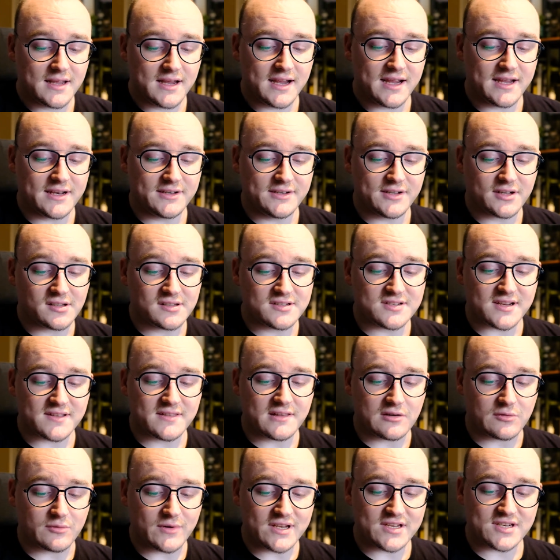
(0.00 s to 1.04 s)
Indulge in
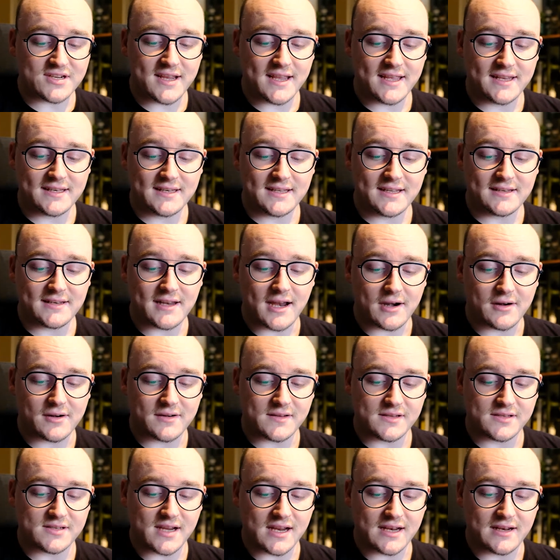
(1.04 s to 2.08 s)
the rich Indian
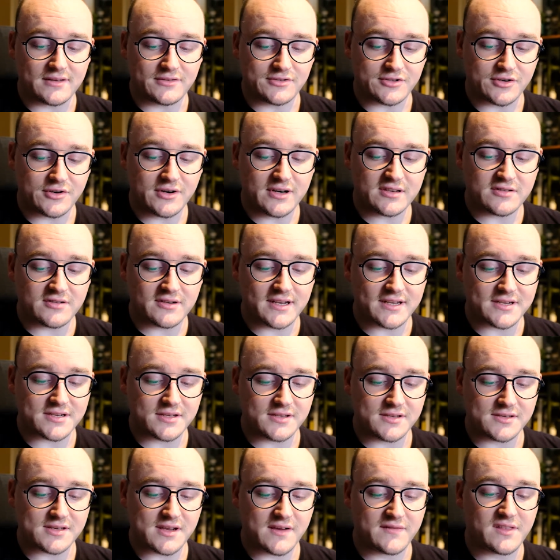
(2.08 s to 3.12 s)
heritage and enduring traditions of the